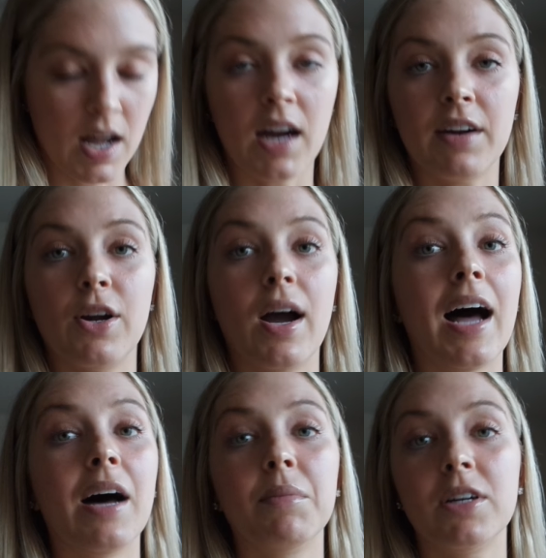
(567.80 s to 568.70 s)
I don't even know
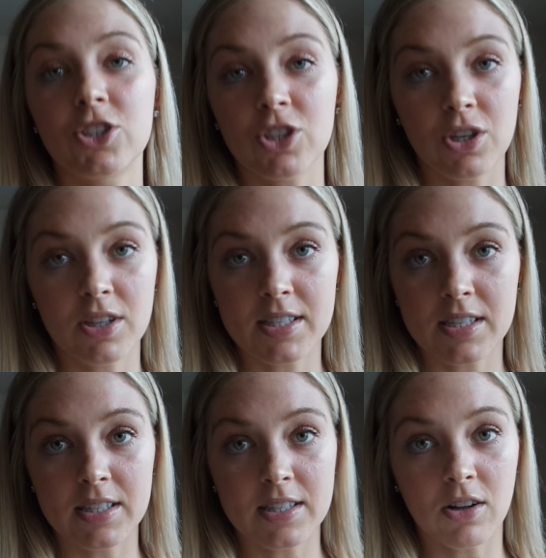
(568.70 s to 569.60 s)
how I'm going to show you this
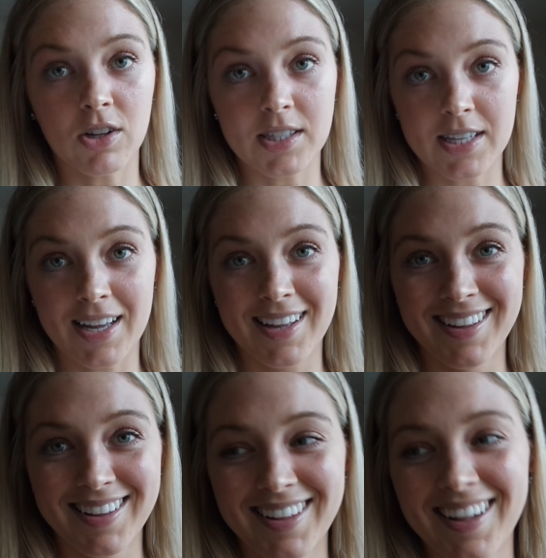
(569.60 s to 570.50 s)
because it's
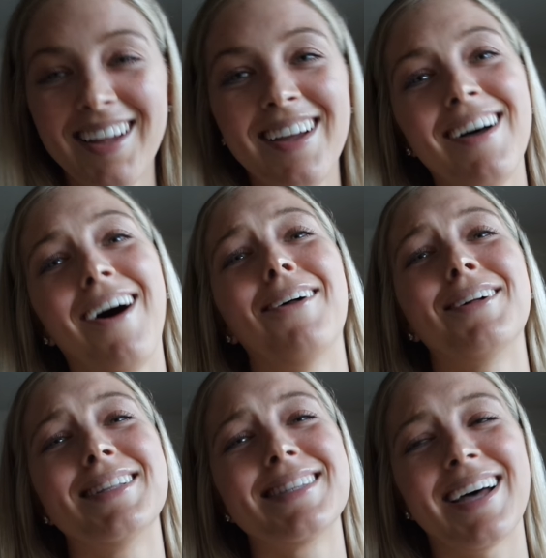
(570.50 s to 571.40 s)
all
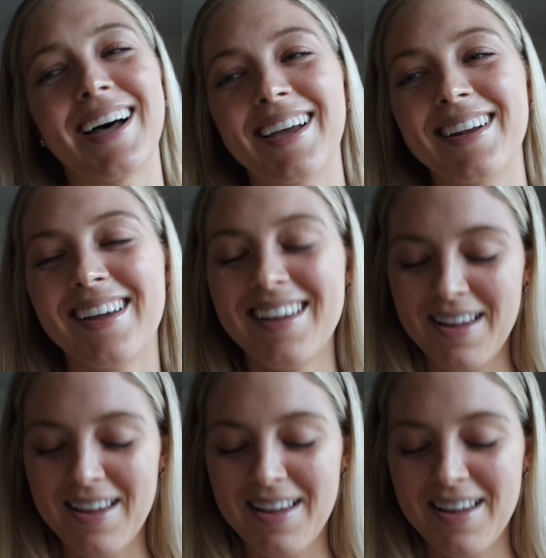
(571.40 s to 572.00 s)
untied.